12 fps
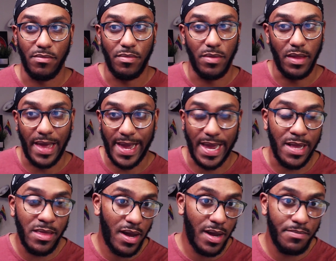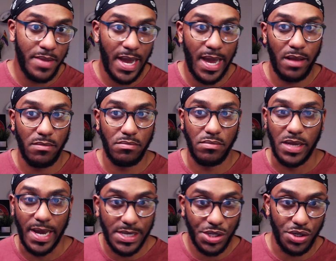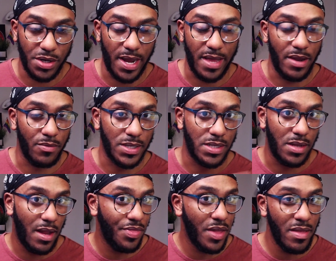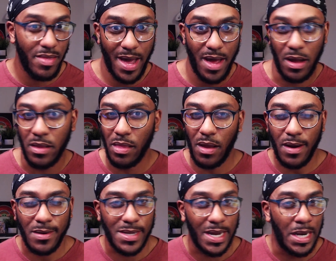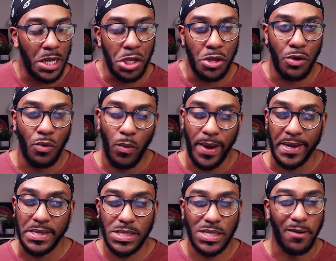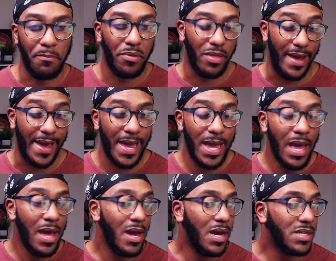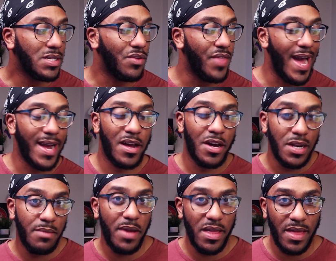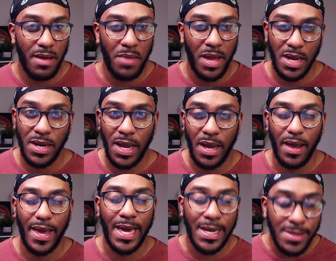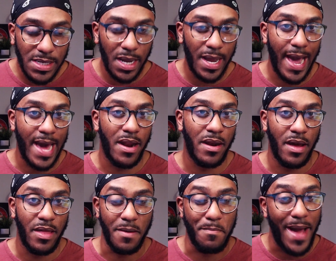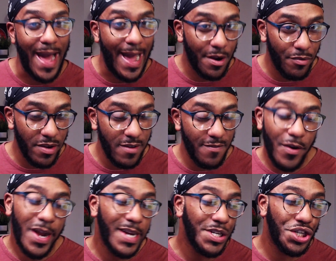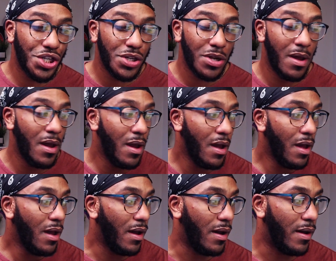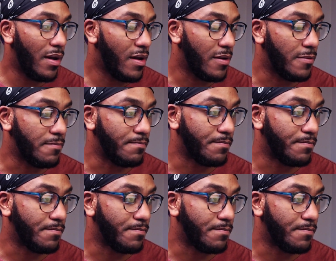like in the update yesterday, there was nothing that unlocked any new ways to play. So that could be them hinting at another pack refresh. That